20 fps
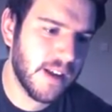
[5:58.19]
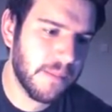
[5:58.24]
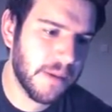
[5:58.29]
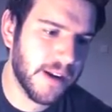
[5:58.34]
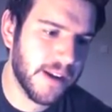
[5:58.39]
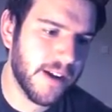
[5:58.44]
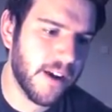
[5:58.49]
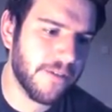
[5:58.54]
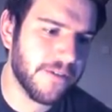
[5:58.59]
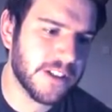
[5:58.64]

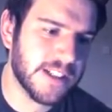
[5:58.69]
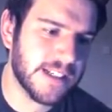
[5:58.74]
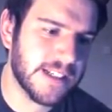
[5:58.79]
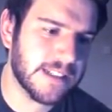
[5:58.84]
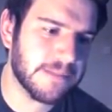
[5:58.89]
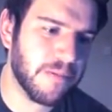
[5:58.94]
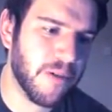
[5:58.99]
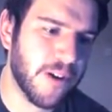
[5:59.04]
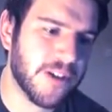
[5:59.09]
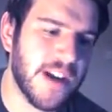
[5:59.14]
But it, obviously
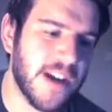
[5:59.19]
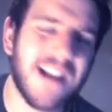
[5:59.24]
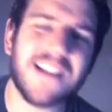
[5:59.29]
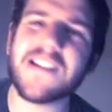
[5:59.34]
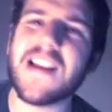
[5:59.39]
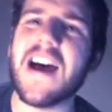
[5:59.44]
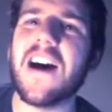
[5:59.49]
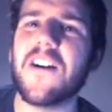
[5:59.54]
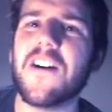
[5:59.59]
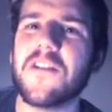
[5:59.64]
his
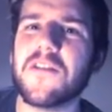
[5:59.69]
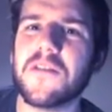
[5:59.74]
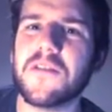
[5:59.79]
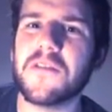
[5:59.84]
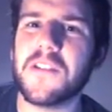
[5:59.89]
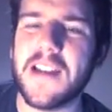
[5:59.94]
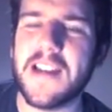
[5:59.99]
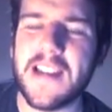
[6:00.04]
projectile